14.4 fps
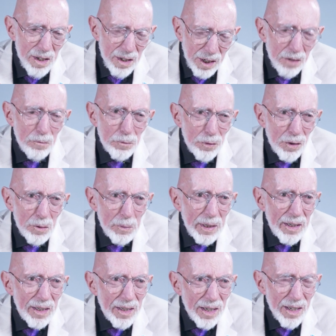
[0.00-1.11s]

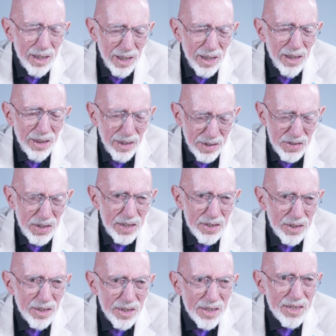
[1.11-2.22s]
confirming
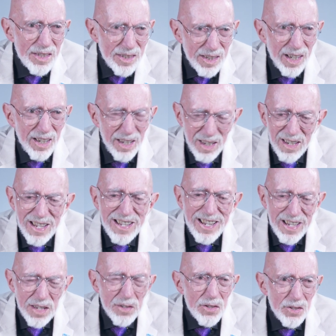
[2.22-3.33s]
existence uh,
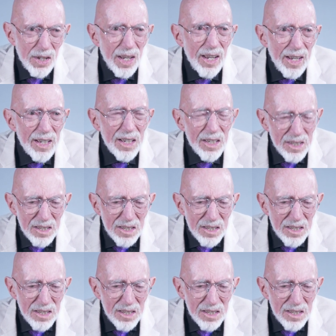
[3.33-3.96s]
is a,